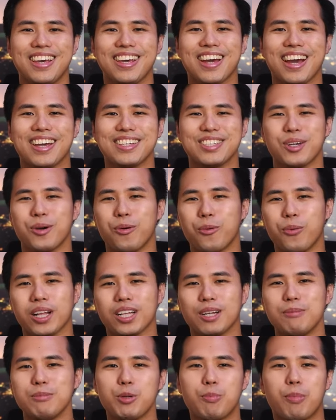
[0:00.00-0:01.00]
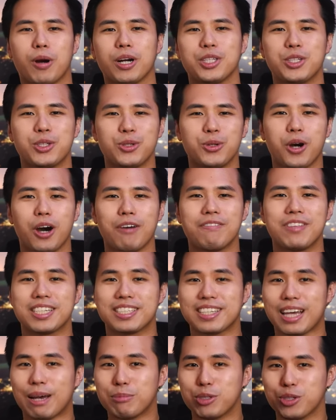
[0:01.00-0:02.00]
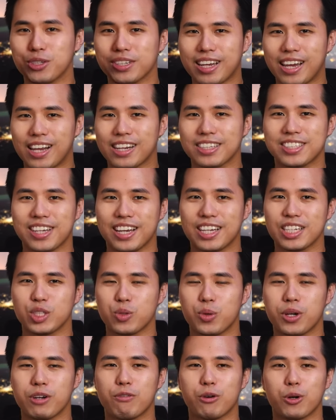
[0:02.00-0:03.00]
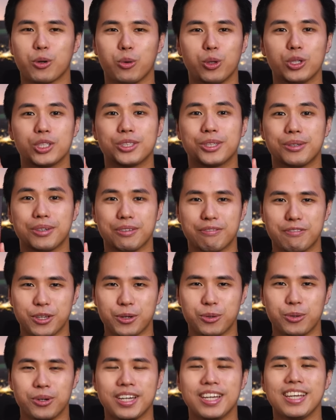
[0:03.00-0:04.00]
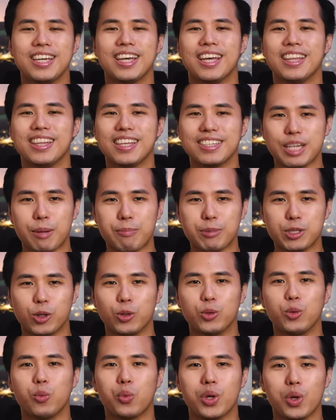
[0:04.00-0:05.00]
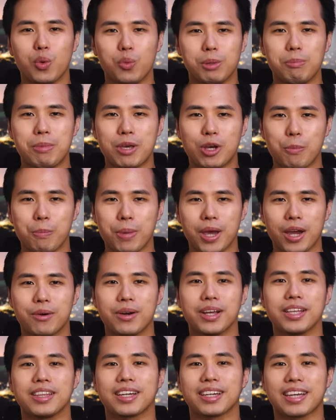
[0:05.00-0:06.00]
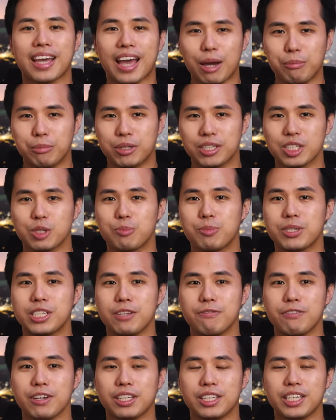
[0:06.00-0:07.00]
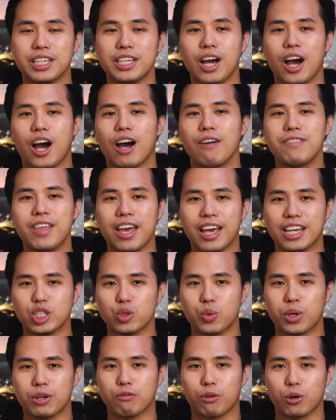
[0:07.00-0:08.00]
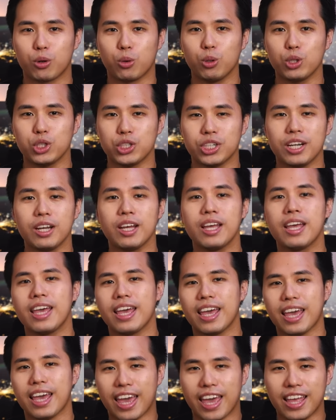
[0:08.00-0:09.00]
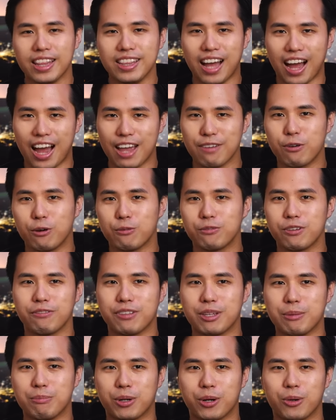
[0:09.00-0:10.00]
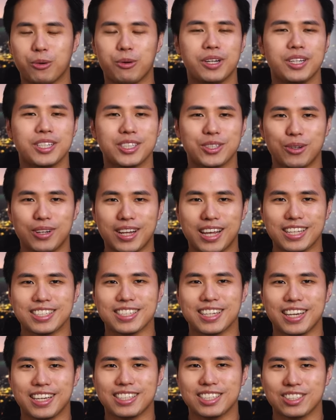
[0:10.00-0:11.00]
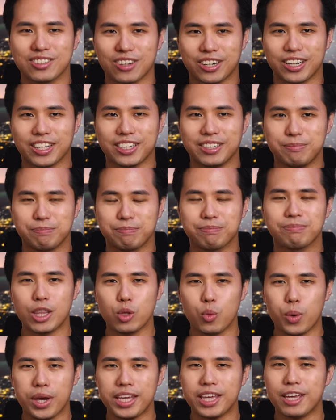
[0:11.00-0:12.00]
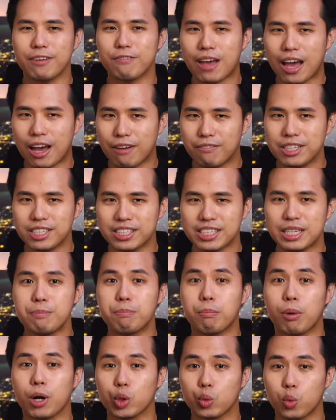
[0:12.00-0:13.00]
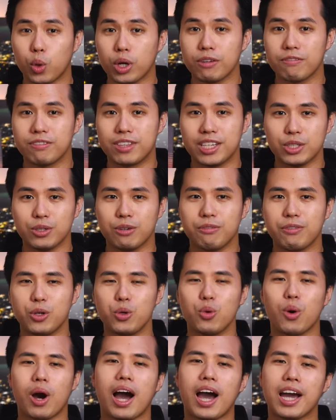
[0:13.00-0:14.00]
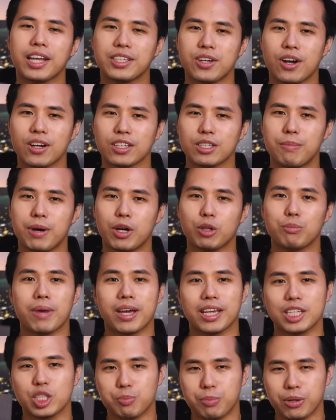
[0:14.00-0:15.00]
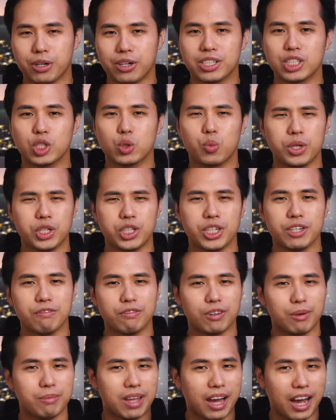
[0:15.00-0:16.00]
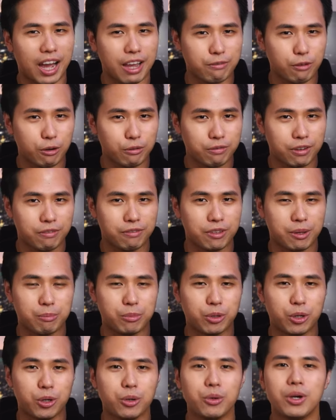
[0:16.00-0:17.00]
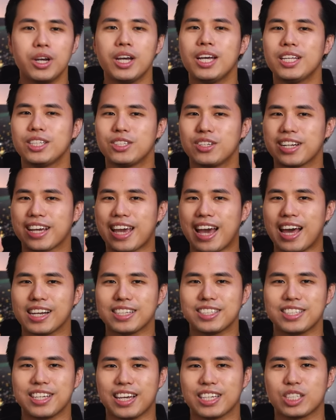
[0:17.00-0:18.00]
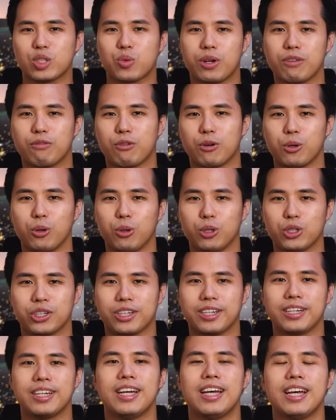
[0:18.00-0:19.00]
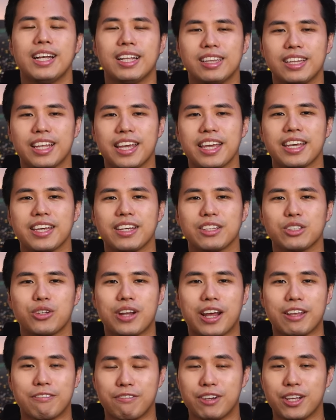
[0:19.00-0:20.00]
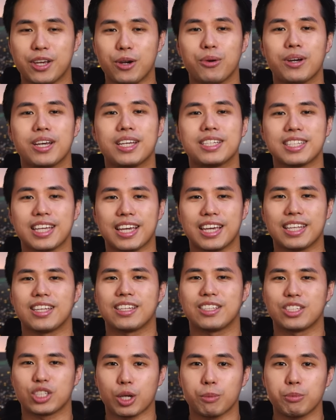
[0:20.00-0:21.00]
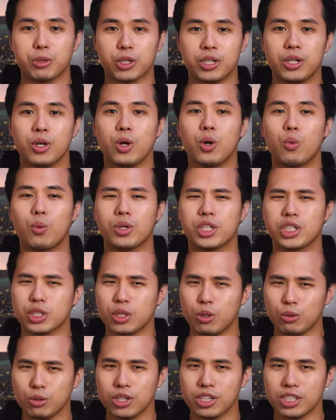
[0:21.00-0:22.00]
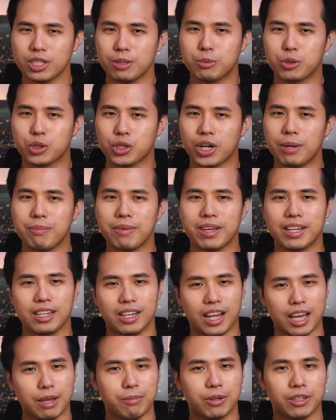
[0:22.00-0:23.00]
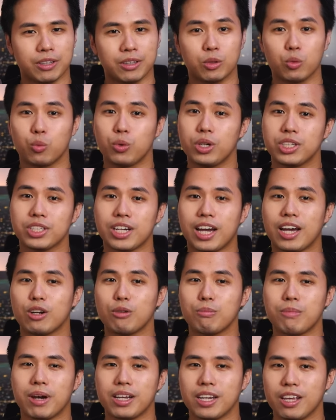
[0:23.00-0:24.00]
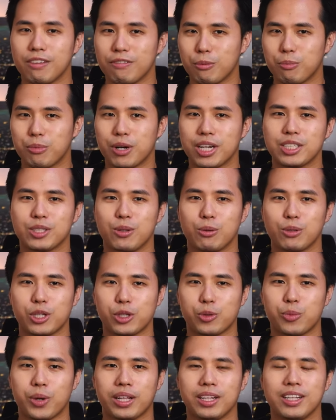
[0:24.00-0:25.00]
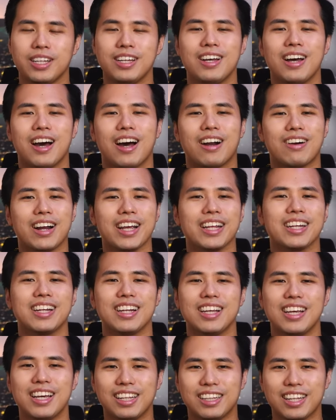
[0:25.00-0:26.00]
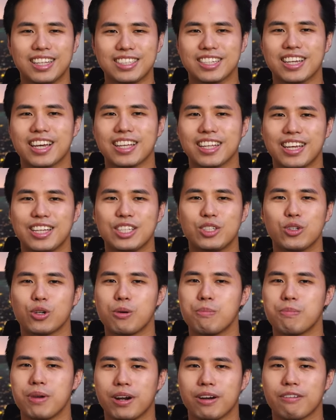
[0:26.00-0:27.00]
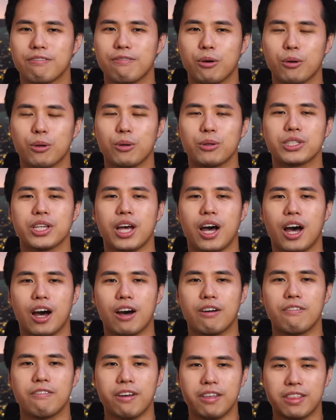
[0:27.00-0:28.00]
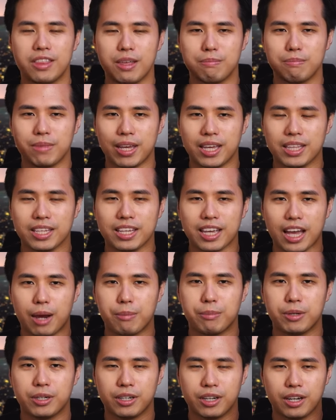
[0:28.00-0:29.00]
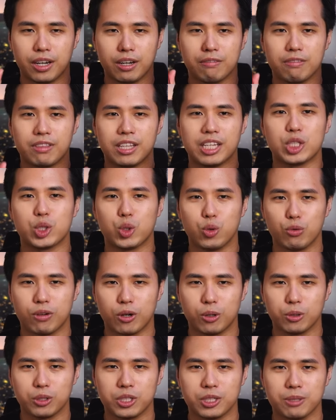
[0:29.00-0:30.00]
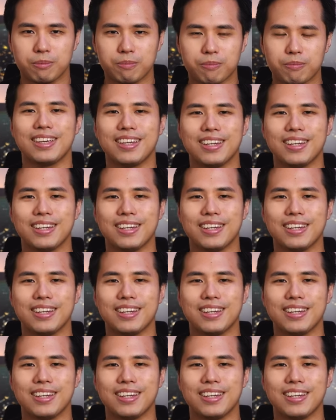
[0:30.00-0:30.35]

Hey guys, welcome to part 2 of the Samsung Galaxy S24 Ultra review. In this episode, we will be comparing the cameras specifically of the S24 Ultra and the iPhone 15 Pro. So let's get started. By the way, if you haven't seen part 1 of this review, I talked about my experience switching from the iPhone 15 Pro to the Galaxy S24 Ultra. Link to that video is in the description, which is close to the subscribe and like button, which I don't mind if you press those as well. Alright, let's get into comparing photos of the main camera of these two phones.